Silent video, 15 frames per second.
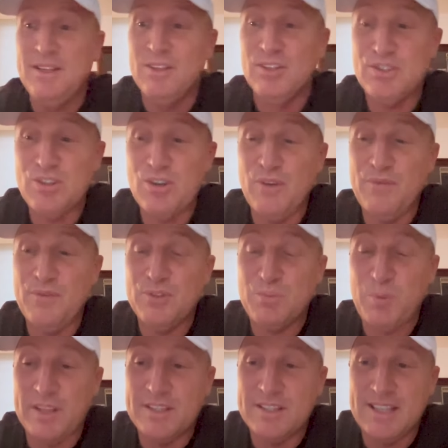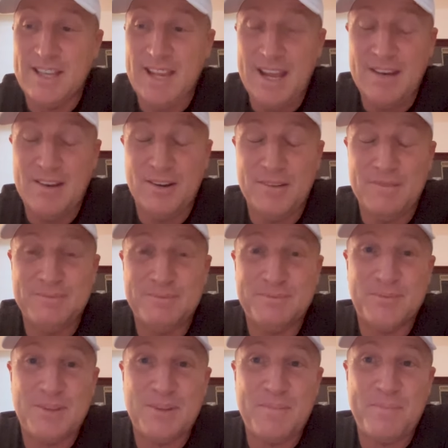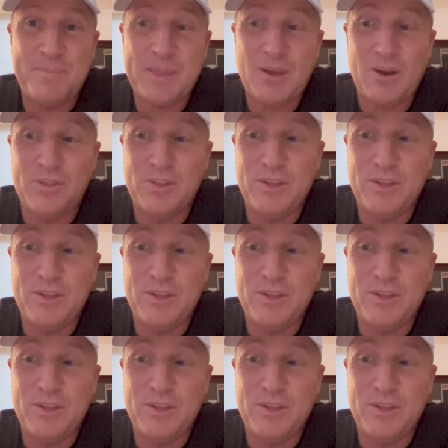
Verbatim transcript: The surface, once again, I